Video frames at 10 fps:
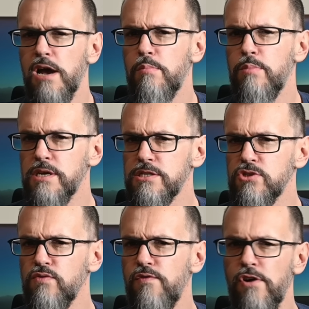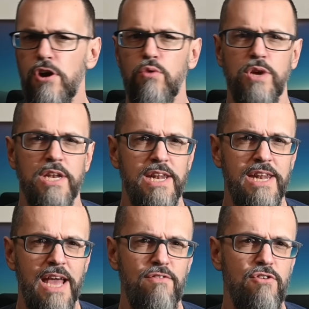but so far we
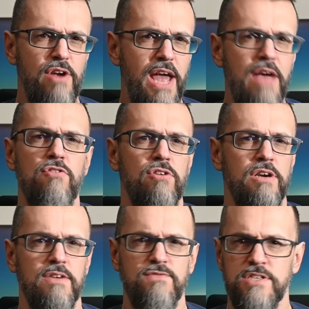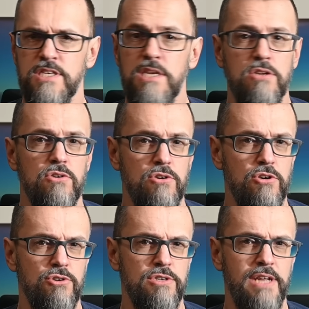never ever have seen or
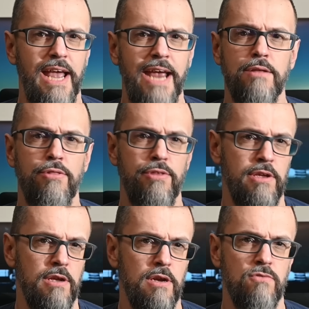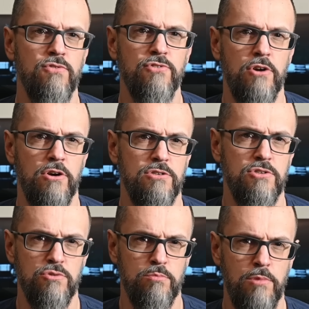heard anything in
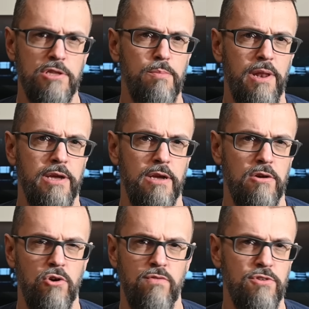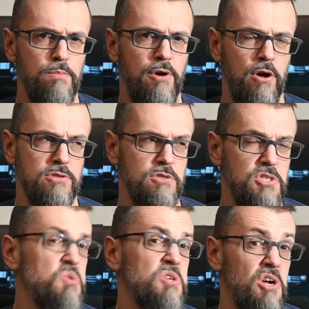regards to multiplayer over the past
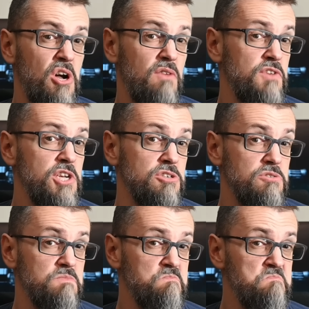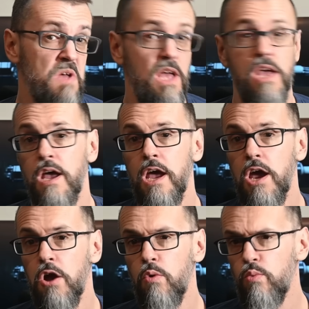2.5 years.
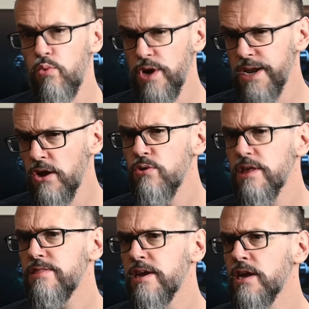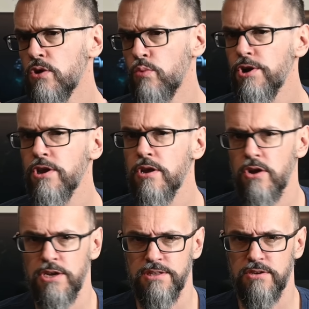We know that they are working
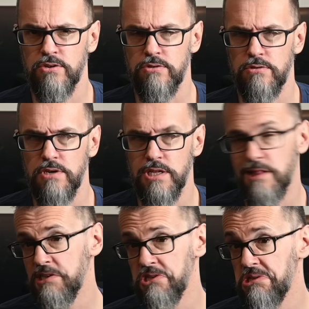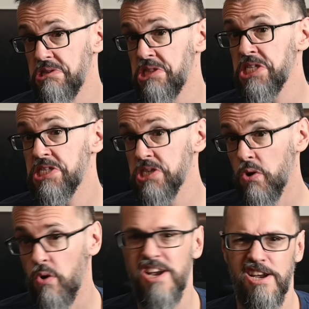on it, or at least did
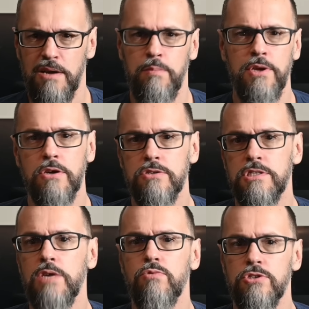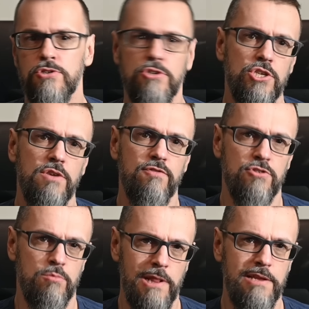so, because they were searching
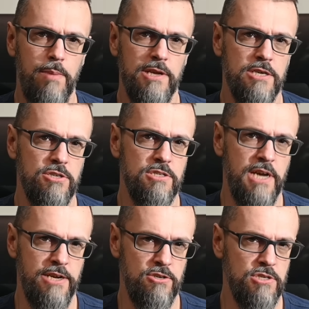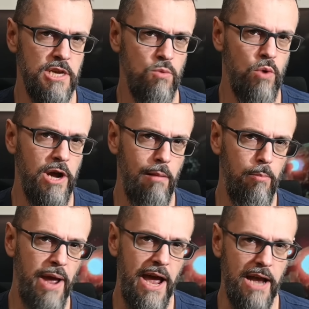for multiplayer designers a while
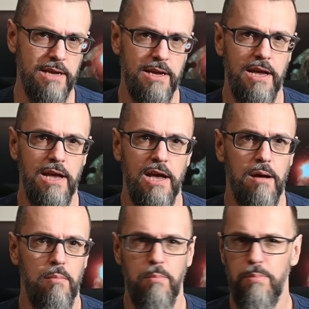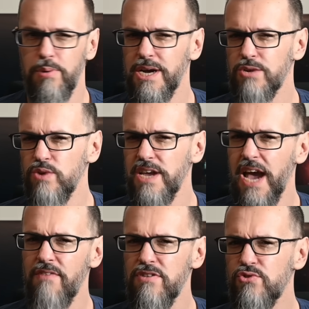back, but we
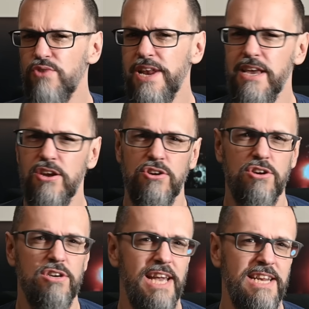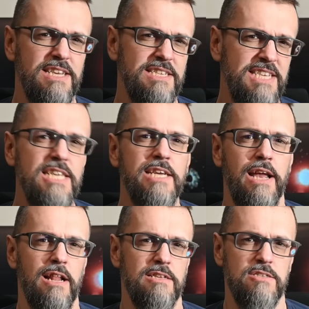haven't really heard any
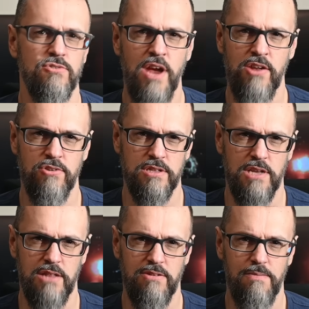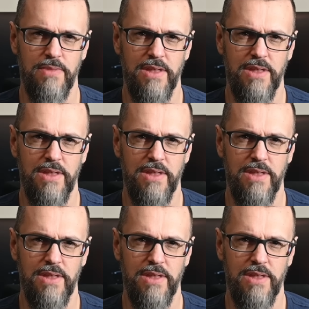details surrounding that.